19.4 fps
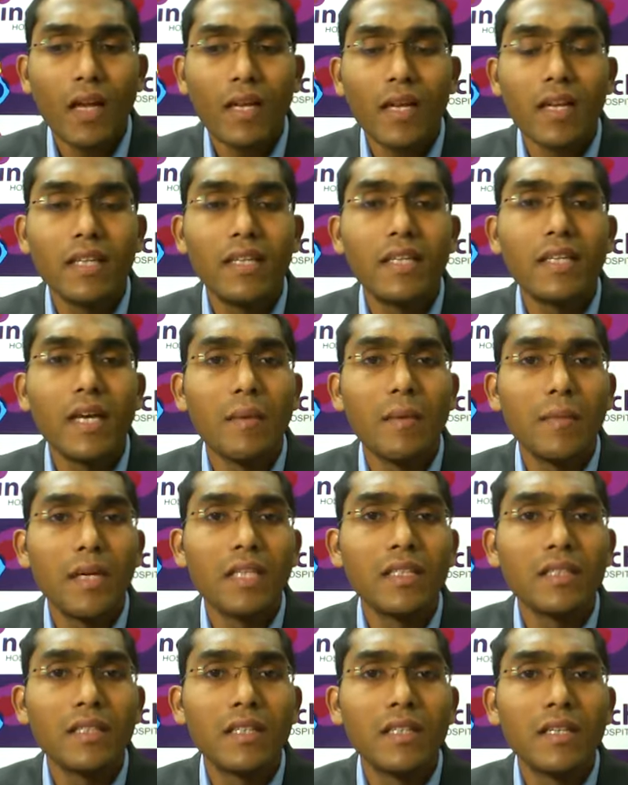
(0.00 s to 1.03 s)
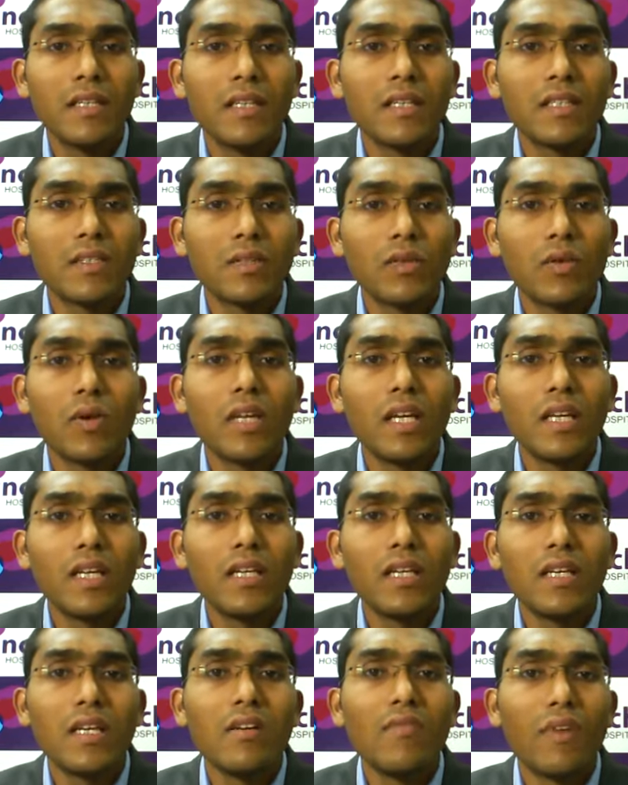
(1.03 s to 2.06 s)
kidney damage is slowly
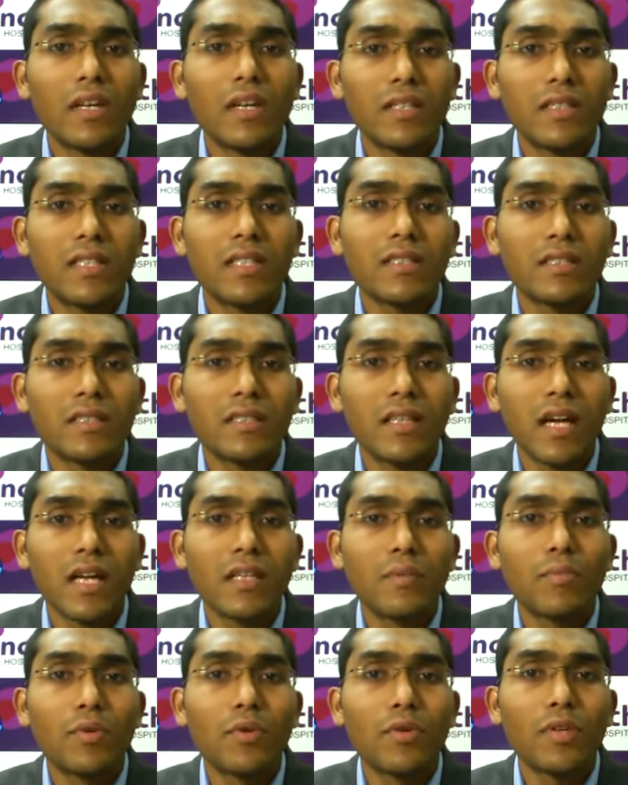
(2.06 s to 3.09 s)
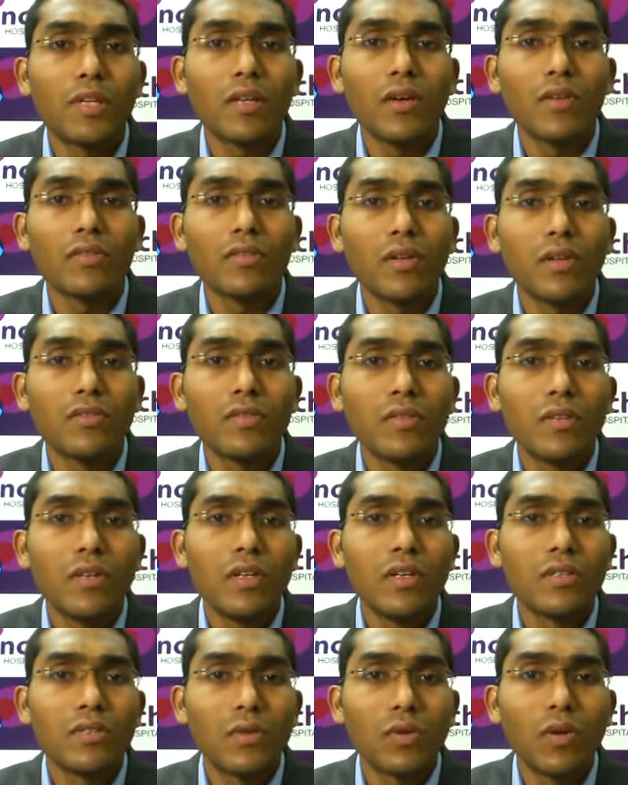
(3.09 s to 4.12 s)
worsens, and the protein loss also
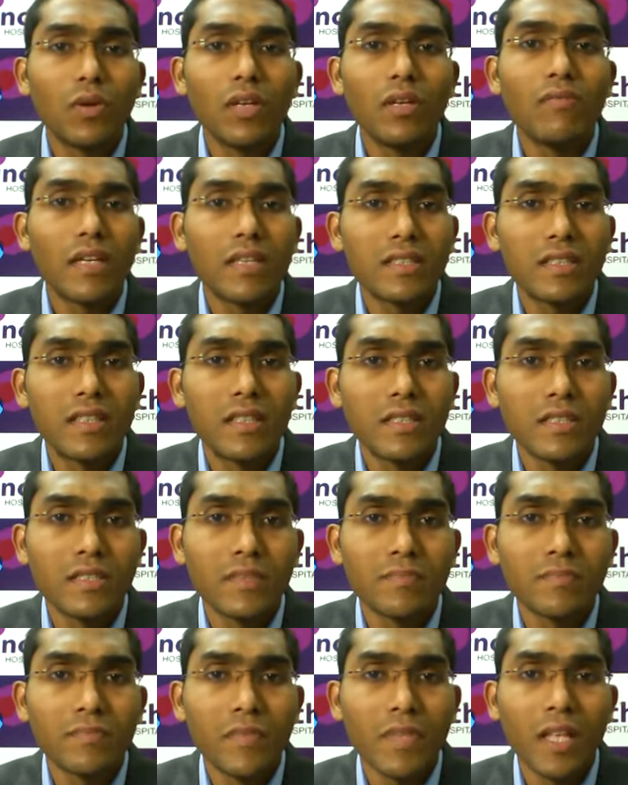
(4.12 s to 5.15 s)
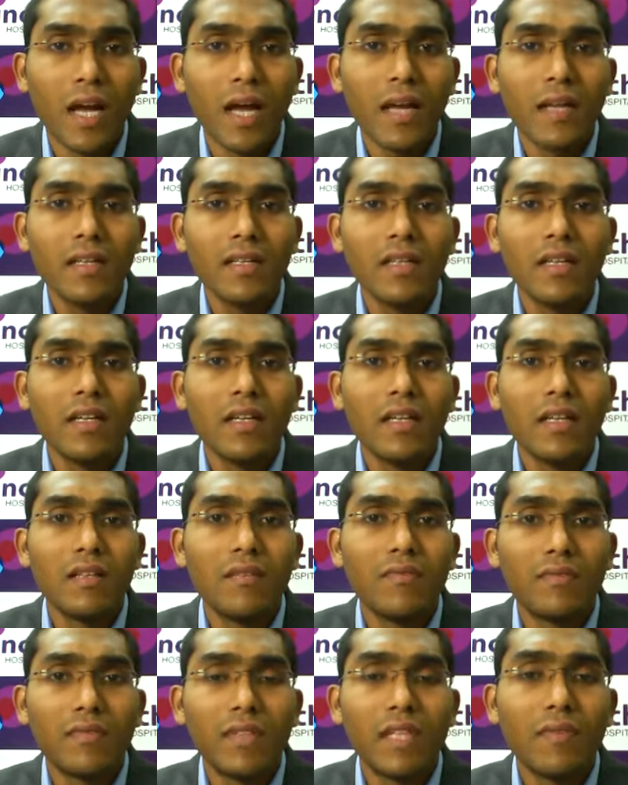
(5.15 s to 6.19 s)
slowly worsens, and
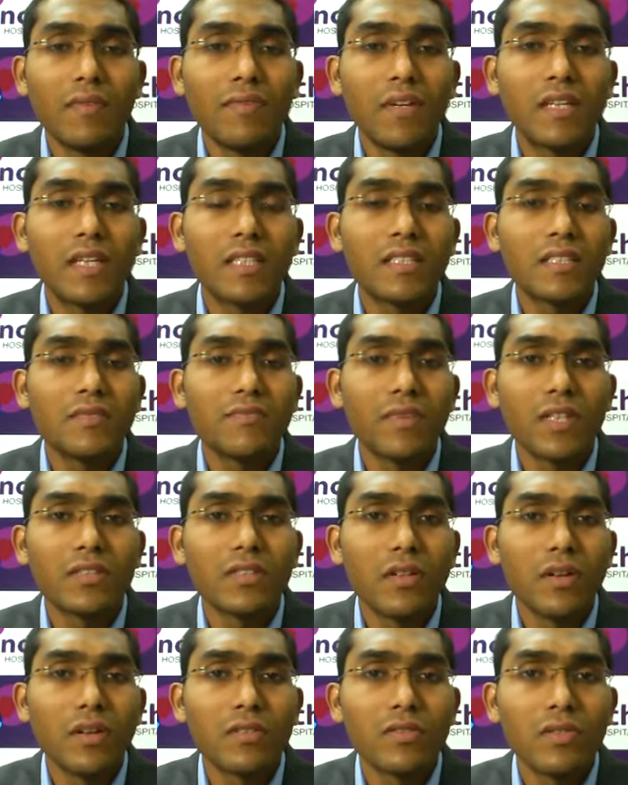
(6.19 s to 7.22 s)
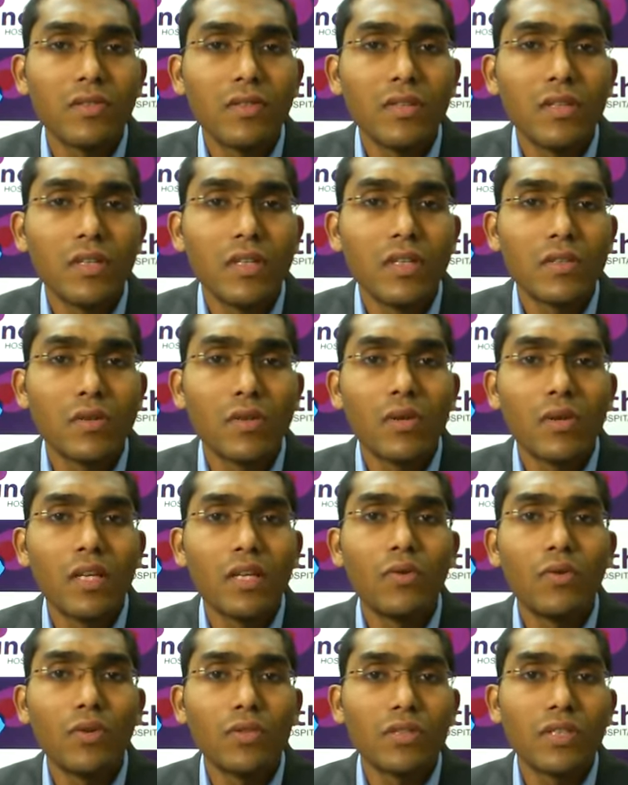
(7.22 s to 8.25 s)
the filtration function also slowly
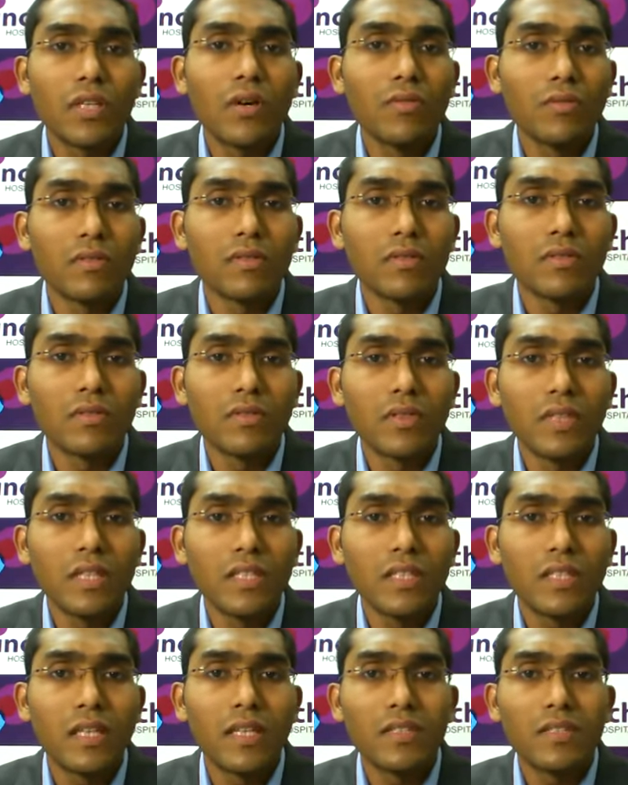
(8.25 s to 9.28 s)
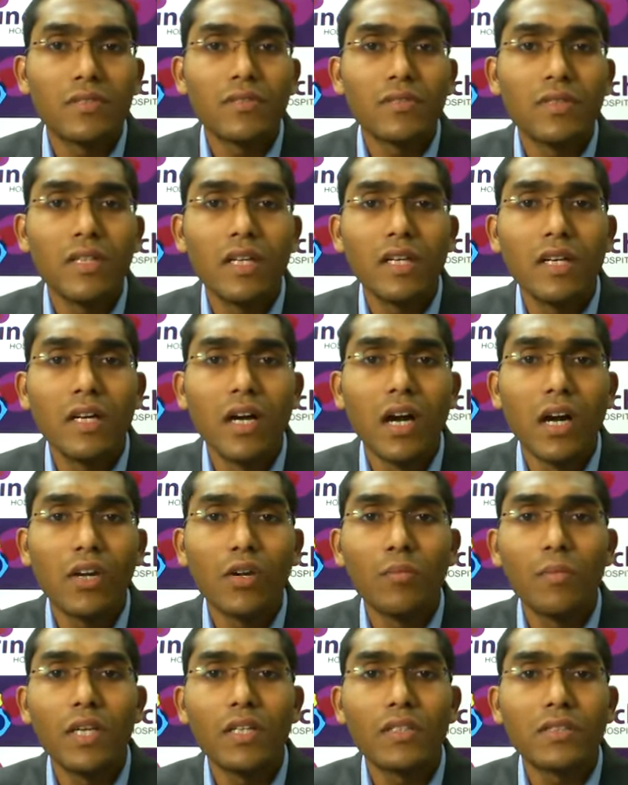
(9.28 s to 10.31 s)
goes down. So this leads to the
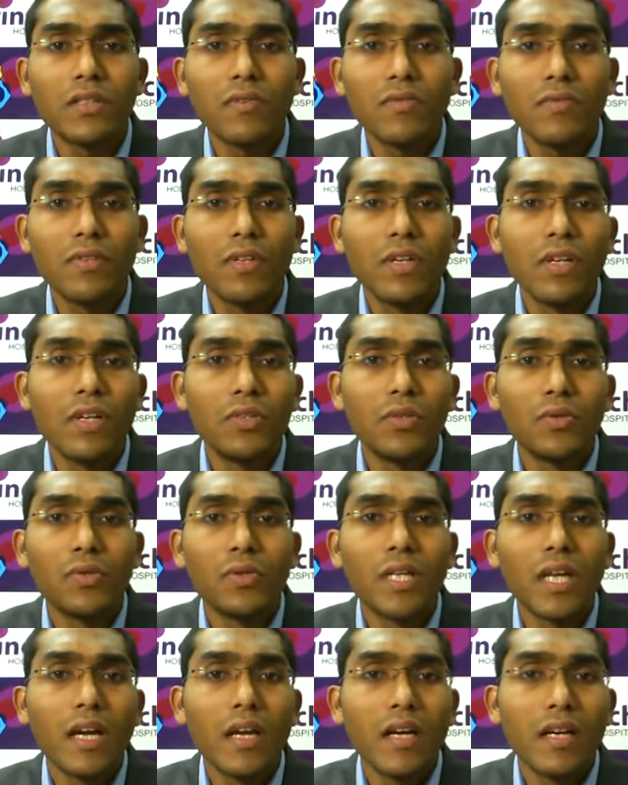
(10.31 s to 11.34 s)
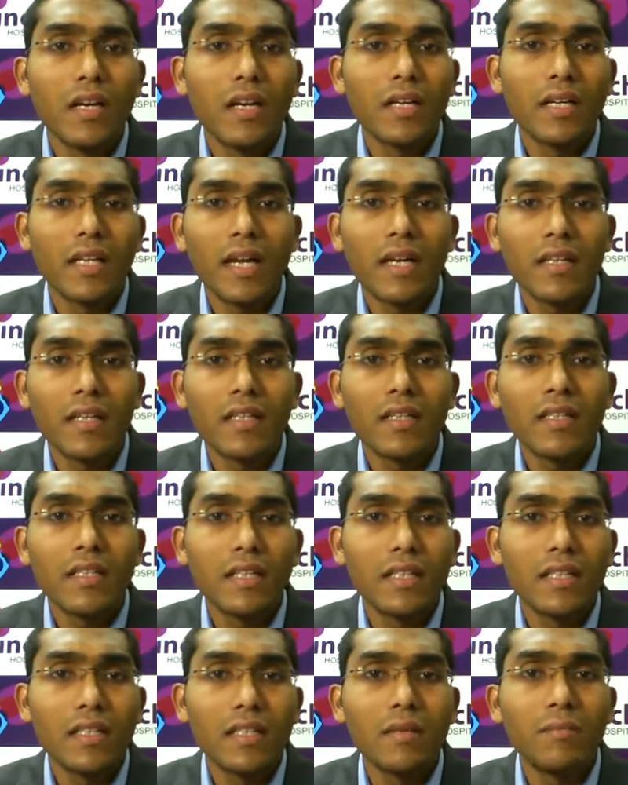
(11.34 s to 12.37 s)
accumulation of urea creatinine
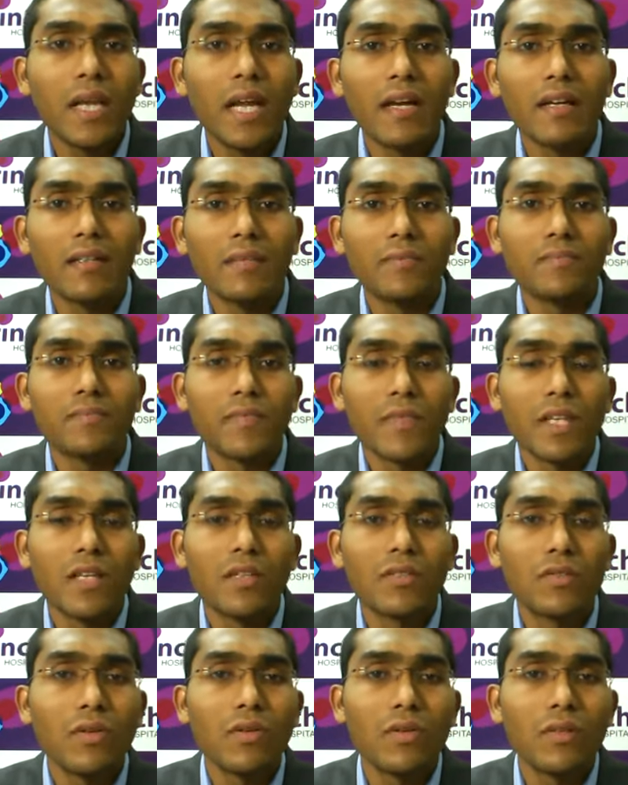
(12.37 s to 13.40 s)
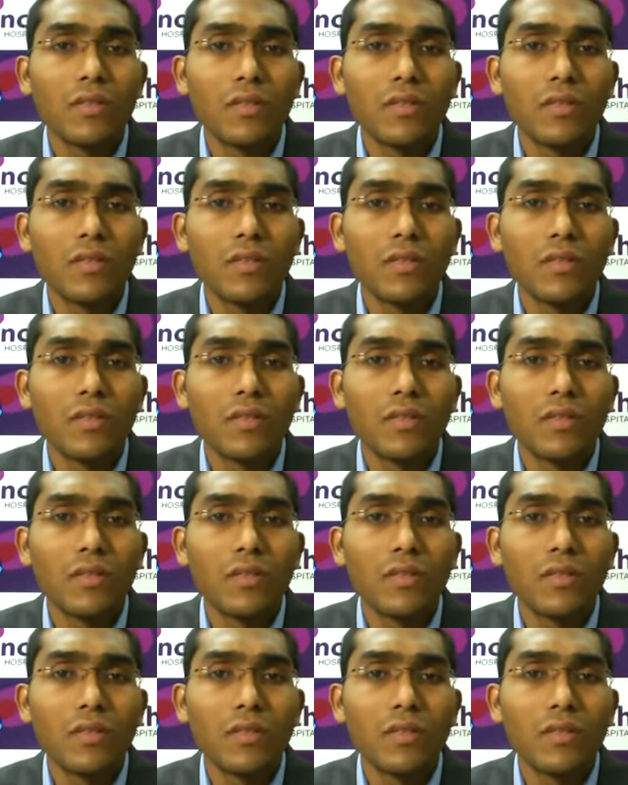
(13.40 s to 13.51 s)
in the blood. So